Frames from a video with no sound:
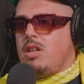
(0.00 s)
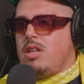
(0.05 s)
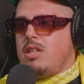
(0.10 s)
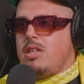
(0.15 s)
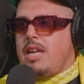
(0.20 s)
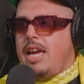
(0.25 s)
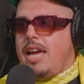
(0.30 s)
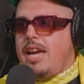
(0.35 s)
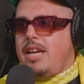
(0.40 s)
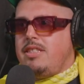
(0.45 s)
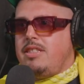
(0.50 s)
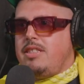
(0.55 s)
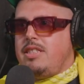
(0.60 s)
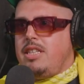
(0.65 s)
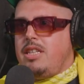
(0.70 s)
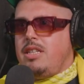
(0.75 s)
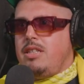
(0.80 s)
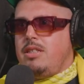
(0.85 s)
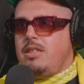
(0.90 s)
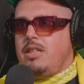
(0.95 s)
the
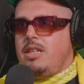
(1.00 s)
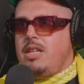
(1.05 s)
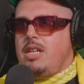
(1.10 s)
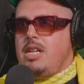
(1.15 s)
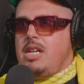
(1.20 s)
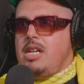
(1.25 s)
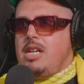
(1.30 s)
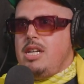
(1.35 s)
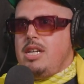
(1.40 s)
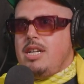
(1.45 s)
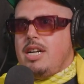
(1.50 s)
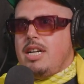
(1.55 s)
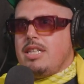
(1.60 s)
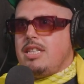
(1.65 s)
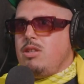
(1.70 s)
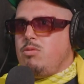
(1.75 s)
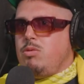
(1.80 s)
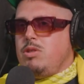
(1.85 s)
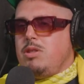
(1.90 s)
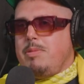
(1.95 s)
AC, I
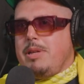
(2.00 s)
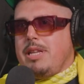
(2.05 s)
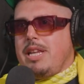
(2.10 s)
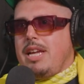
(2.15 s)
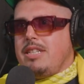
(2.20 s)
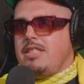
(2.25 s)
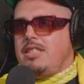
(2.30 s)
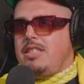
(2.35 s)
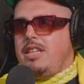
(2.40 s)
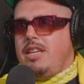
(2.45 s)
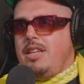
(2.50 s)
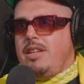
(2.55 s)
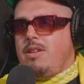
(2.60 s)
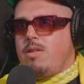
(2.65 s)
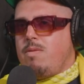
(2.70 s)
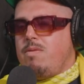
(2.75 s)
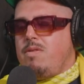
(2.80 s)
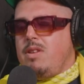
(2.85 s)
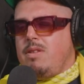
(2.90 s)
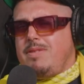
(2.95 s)
think we spent like 10 or
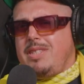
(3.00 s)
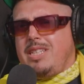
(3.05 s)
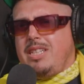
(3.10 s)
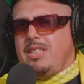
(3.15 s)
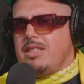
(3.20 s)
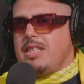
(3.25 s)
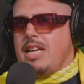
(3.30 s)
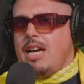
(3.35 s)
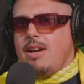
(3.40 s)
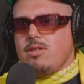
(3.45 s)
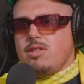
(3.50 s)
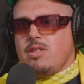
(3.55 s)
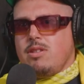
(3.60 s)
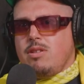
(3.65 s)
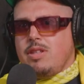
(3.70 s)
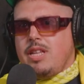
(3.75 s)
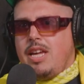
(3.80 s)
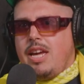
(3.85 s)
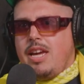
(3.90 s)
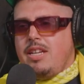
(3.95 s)
15,000
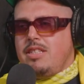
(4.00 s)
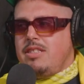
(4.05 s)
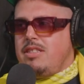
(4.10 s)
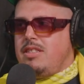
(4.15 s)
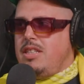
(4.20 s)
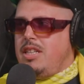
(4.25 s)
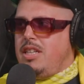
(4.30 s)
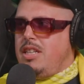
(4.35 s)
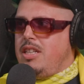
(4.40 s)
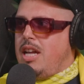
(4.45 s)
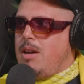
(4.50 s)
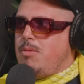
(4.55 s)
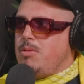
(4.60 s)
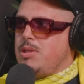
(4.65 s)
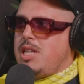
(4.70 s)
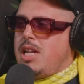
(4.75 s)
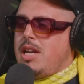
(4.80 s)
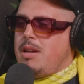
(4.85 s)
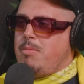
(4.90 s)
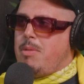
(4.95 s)
on the AC. That
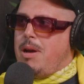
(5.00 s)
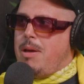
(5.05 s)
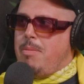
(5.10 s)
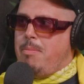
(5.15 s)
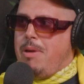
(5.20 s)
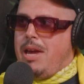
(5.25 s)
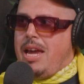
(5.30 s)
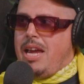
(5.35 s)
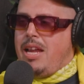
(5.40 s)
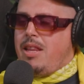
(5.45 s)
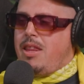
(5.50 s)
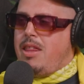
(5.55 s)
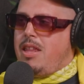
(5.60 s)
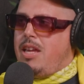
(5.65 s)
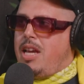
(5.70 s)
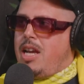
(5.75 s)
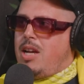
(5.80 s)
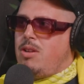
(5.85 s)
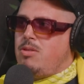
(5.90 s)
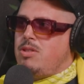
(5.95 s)
was like my main
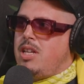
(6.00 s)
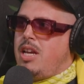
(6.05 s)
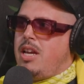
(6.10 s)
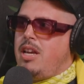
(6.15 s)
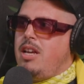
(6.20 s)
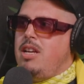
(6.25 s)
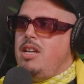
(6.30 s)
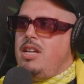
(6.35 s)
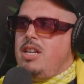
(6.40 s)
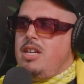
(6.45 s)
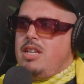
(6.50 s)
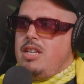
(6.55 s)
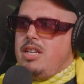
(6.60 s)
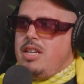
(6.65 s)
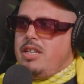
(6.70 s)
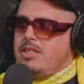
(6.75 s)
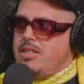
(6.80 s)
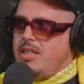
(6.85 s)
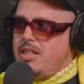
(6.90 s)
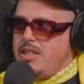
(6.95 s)
thing. I was like,
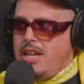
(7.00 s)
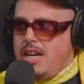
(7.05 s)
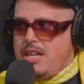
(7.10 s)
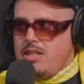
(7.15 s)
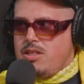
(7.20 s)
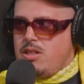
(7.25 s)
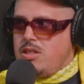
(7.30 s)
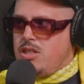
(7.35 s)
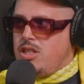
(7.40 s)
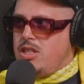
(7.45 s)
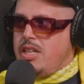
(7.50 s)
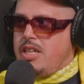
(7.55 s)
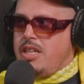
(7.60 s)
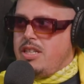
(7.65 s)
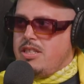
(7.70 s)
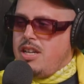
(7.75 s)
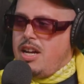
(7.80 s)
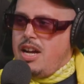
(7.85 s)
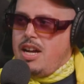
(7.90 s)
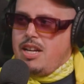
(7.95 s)
it's the desert. Shit
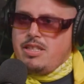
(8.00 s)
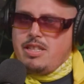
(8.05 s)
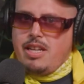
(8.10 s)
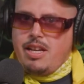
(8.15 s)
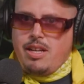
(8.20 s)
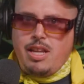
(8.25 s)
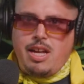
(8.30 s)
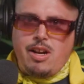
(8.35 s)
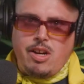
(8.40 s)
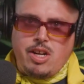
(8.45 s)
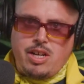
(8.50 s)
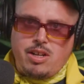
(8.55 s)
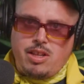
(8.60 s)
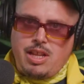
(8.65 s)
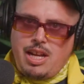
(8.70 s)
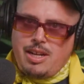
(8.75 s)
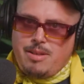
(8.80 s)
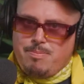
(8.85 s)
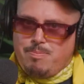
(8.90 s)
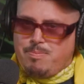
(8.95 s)
gets hot as hell out here.
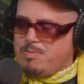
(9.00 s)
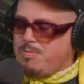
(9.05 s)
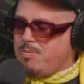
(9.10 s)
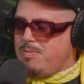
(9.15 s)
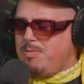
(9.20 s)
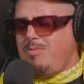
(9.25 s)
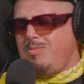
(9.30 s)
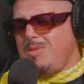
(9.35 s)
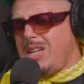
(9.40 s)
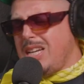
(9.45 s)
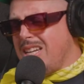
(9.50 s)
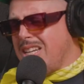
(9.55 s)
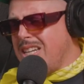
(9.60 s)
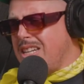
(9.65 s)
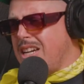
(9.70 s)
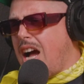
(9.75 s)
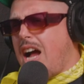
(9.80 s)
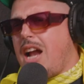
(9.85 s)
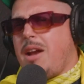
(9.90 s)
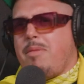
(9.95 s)
Like,
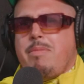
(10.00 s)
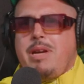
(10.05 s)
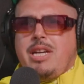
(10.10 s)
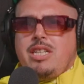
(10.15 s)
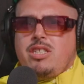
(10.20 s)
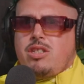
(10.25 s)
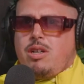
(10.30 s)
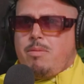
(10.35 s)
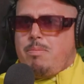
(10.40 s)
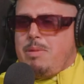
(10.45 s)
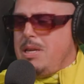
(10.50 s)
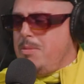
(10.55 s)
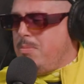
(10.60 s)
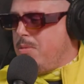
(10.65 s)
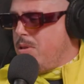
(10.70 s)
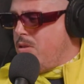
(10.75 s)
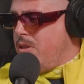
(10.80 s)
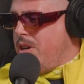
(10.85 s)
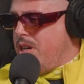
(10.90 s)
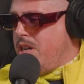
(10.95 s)
gotta make sure
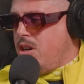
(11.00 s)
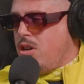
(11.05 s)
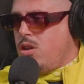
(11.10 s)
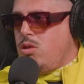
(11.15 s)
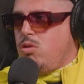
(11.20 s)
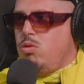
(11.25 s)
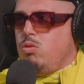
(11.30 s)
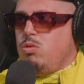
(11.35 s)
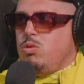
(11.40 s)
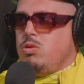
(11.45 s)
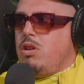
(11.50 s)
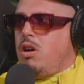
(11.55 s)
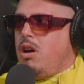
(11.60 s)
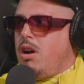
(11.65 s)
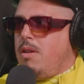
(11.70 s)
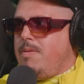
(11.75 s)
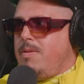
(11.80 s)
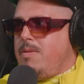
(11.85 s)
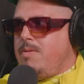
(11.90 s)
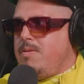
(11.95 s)
people are in here cooled
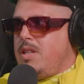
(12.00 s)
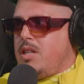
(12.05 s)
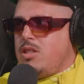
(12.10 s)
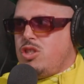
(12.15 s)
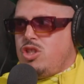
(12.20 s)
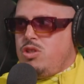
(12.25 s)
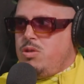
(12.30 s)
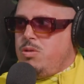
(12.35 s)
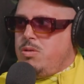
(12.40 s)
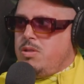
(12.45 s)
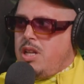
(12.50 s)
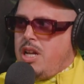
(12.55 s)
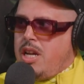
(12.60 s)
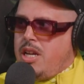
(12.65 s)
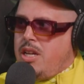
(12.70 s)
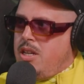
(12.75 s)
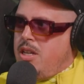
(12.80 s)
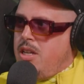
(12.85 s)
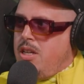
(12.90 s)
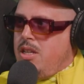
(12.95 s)
off if they're shooting.
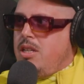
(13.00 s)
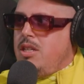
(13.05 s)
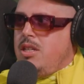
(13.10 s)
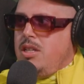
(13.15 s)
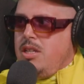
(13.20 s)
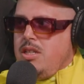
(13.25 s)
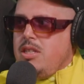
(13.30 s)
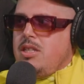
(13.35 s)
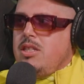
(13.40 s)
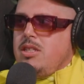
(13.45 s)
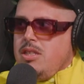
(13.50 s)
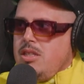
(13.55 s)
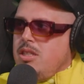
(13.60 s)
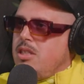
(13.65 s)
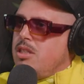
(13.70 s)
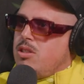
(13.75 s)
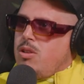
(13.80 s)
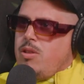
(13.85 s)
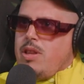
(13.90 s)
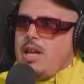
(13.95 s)
Like,
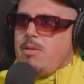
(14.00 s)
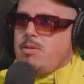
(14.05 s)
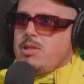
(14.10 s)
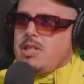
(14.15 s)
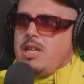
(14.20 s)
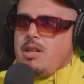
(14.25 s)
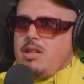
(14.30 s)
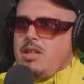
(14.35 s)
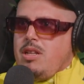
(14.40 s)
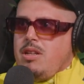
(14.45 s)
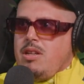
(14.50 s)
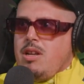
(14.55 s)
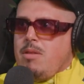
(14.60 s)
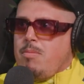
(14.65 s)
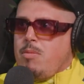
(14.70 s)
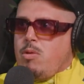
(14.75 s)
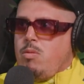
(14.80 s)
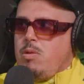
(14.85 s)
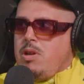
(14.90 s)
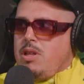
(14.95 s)
so that was like the
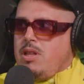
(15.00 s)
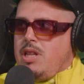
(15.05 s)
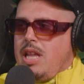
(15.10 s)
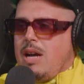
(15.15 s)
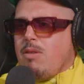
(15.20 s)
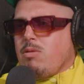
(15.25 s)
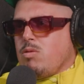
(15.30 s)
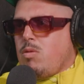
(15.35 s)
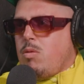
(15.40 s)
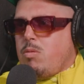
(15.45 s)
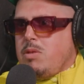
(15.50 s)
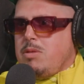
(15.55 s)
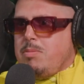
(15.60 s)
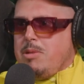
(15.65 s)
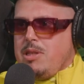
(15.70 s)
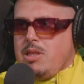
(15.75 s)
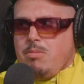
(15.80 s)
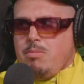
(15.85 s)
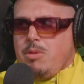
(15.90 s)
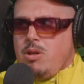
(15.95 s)
number one. That was what we
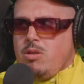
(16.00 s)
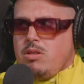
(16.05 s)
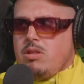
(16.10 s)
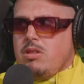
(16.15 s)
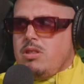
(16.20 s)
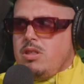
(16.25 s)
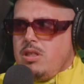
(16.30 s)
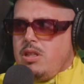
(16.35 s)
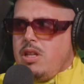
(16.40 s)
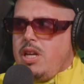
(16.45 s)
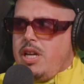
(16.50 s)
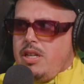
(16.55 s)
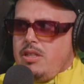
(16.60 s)
spent the most on, the